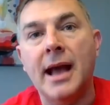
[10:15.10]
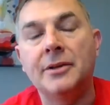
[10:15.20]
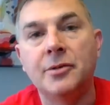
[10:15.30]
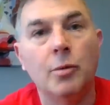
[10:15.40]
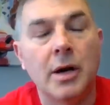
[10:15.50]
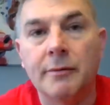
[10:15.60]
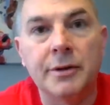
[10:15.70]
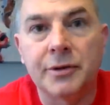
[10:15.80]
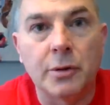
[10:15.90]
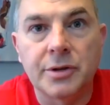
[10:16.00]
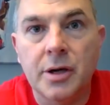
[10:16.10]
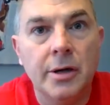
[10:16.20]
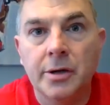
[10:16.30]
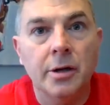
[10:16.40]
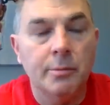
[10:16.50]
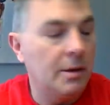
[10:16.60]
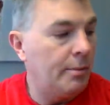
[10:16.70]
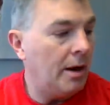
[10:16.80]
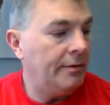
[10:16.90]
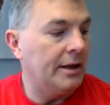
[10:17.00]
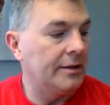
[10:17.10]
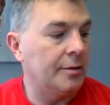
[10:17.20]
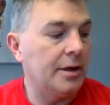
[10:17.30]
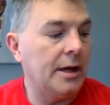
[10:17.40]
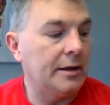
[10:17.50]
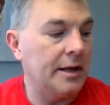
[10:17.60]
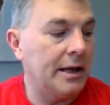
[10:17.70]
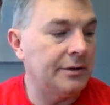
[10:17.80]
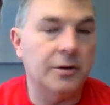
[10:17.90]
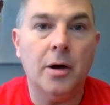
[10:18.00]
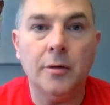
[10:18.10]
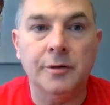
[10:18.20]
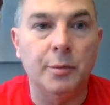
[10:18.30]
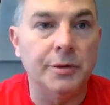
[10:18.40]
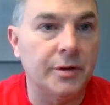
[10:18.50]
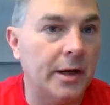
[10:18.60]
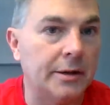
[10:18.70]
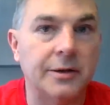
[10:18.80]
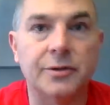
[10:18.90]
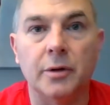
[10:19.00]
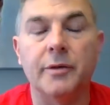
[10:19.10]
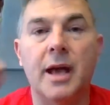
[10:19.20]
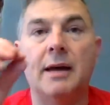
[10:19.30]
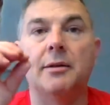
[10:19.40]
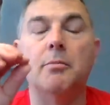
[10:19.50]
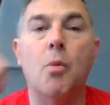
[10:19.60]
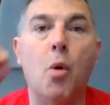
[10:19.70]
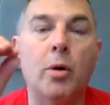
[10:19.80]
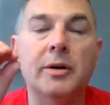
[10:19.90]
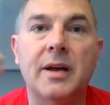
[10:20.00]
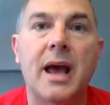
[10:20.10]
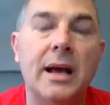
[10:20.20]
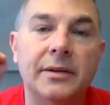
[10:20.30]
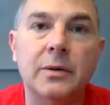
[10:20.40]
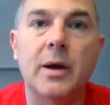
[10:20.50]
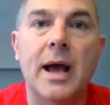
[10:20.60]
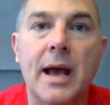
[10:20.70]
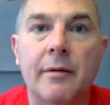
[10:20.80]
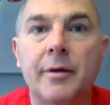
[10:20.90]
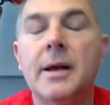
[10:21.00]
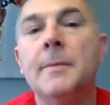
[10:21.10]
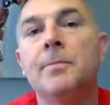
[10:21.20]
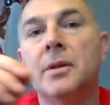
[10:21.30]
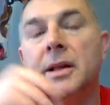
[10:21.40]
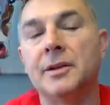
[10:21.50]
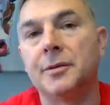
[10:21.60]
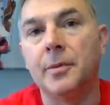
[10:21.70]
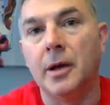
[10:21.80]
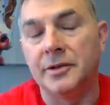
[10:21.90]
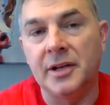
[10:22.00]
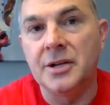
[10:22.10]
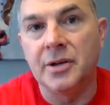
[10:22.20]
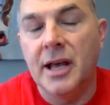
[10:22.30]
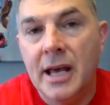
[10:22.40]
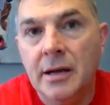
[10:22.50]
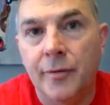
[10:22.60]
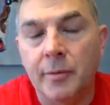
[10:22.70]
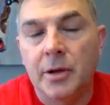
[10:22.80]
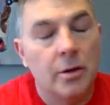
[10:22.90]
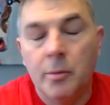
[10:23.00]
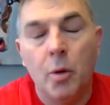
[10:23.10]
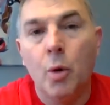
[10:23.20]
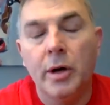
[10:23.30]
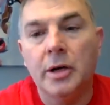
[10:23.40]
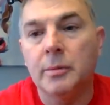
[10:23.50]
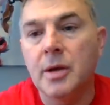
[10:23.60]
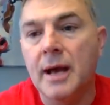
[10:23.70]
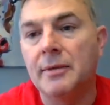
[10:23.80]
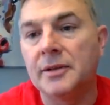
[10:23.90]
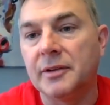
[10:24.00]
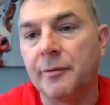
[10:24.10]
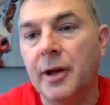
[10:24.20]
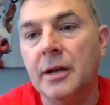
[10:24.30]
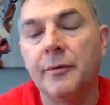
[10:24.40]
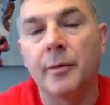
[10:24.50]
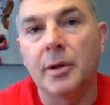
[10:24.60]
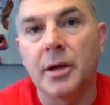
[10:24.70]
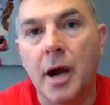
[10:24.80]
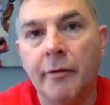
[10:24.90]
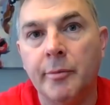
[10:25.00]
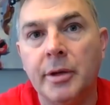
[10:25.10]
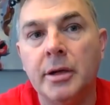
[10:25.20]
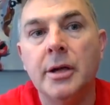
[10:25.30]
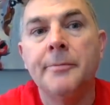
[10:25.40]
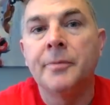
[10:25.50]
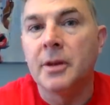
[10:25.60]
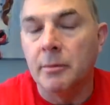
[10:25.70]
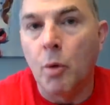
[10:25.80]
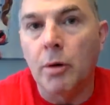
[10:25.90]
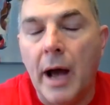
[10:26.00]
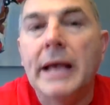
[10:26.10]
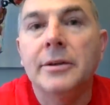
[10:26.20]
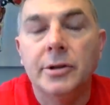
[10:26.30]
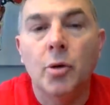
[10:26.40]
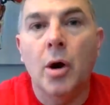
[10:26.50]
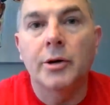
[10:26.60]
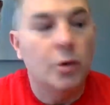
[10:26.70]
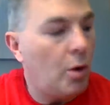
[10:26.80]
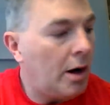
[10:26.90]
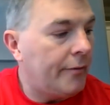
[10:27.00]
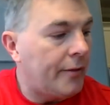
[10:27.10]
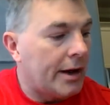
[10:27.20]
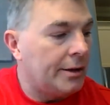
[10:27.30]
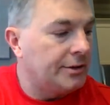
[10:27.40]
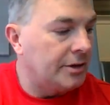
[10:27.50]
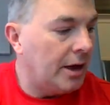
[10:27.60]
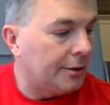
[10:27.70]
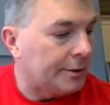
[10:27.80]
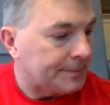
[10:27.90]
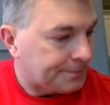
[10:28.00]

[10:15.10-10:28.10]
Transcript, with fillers: add to whatever your social security, you're going to be above that $39,000 most likely. So if you had the more tax you have that's essentially hidden from the, the more income you have that's hidden from the government the more likely you are to qualify. Here's another